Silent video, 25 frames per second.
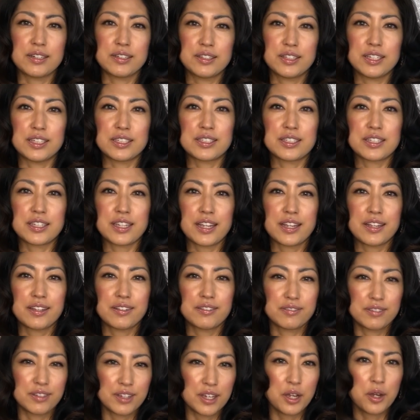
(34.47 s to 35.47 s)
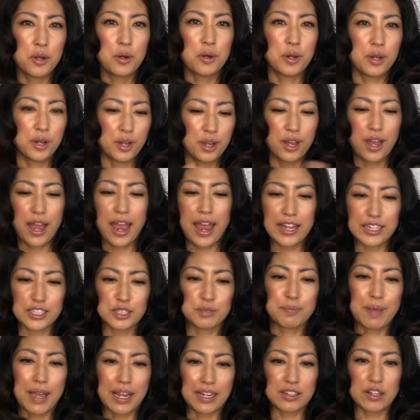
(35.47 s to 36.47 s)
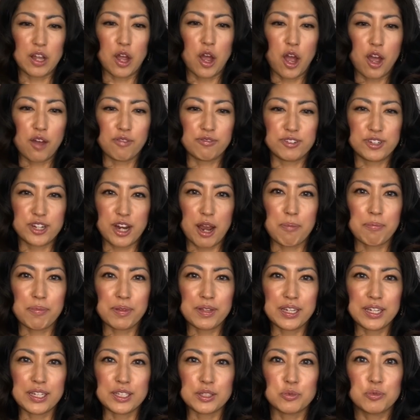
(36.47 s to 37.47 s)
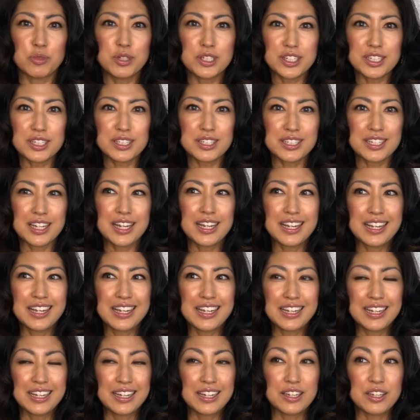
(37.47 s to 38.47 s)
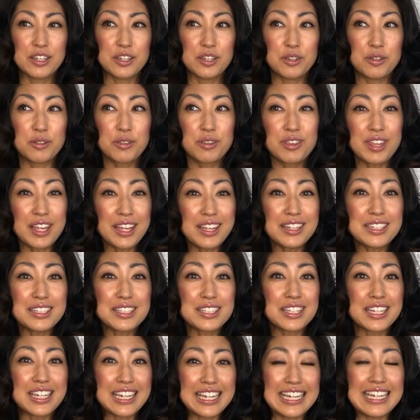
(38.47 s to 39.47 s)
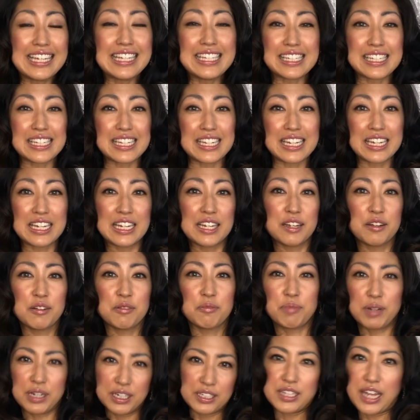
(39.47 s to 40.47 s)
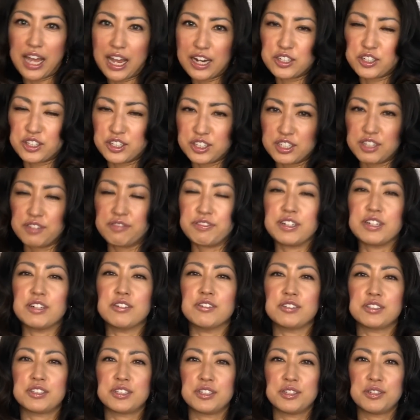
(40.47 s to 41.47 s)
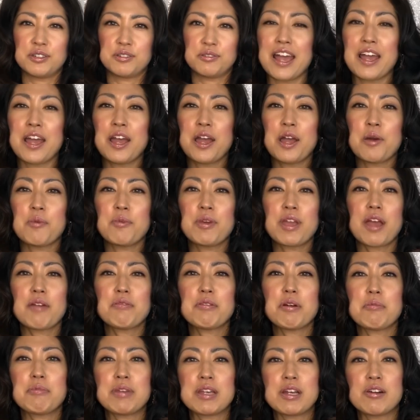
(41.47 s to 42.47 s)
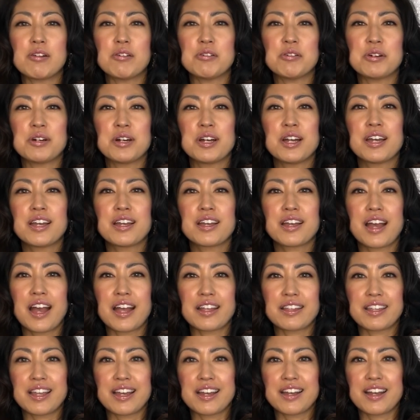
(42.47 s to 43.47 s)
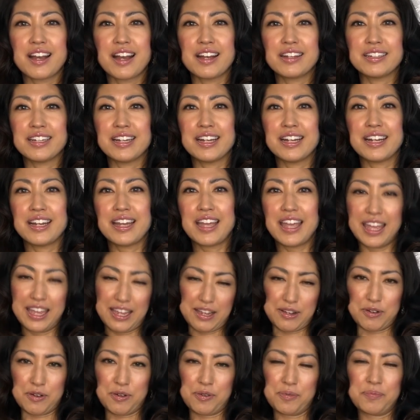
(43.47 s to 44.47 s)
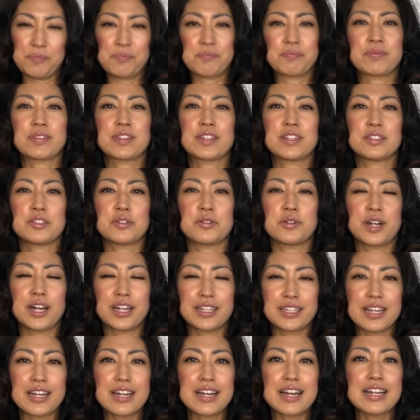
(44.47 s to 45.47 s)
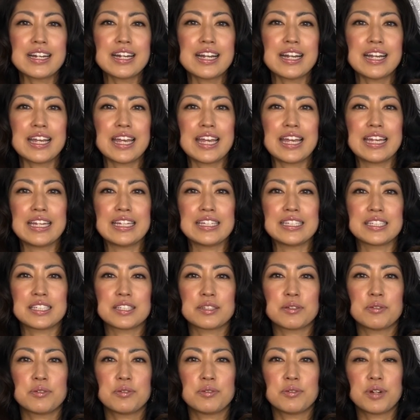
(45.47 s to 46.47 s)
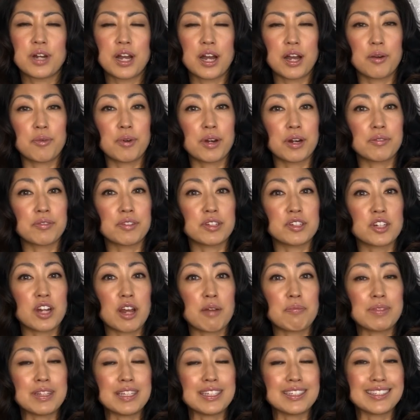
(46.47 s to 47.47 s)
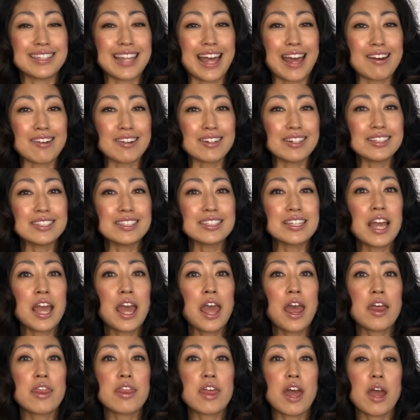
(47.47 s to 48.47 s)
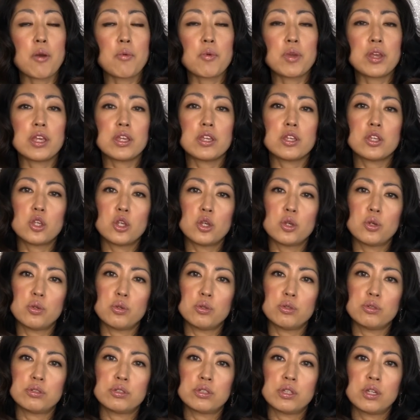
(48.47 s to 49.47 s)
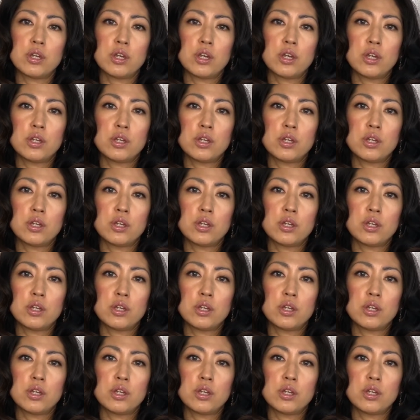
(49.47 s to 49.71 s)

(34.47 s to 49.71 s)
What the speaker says: this aspect of Japanese, which is, you think it's easy, but it's actually difficult. We have what we call Katakana Eigo. So Katakana is one of the Japanese letters that we use